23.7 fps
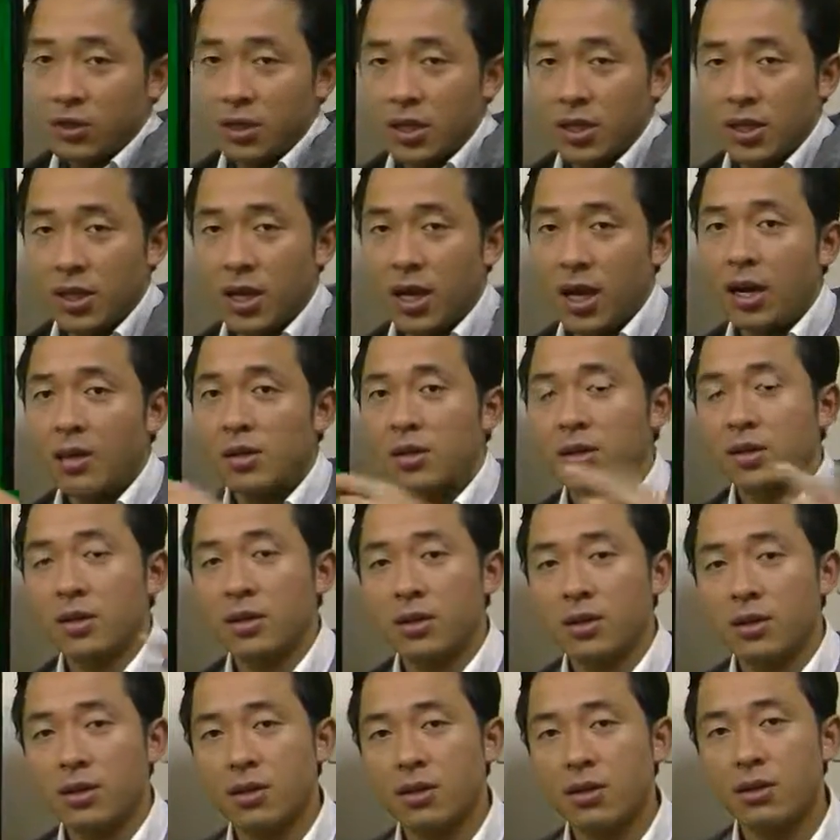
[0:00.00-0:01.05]
the
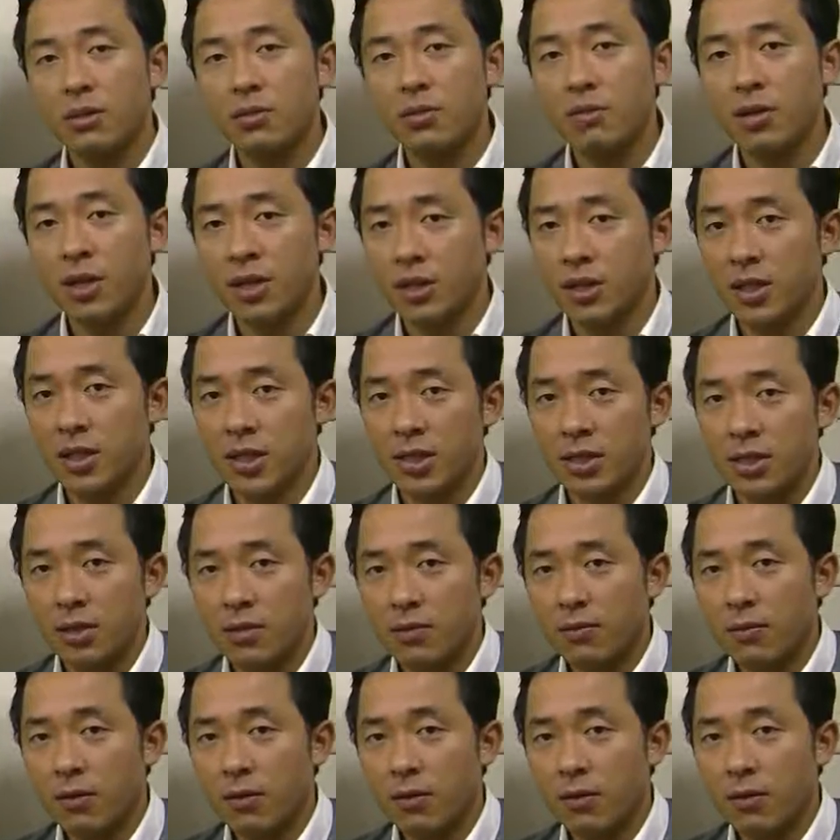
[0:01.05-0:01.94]
other business,